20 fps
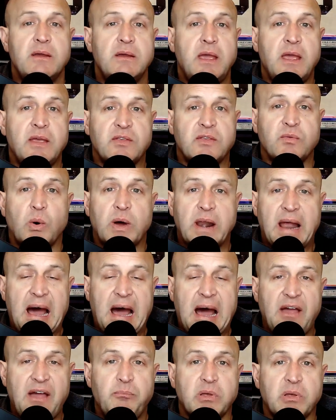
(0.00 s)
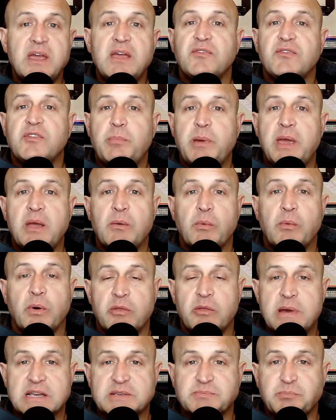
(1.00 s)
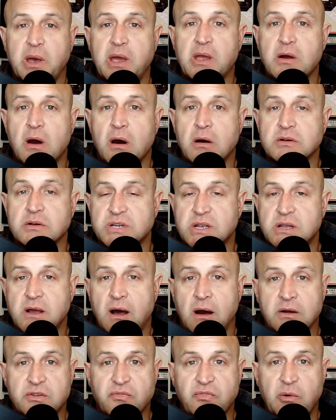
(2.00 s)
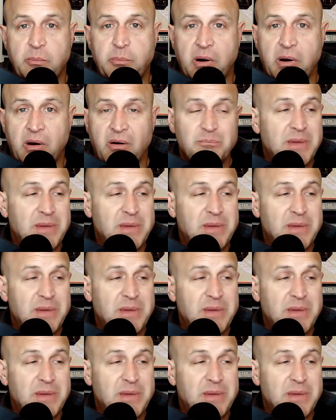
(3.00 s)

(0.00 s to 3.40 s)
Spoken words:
is what I believe to be one of the best play callers in college football.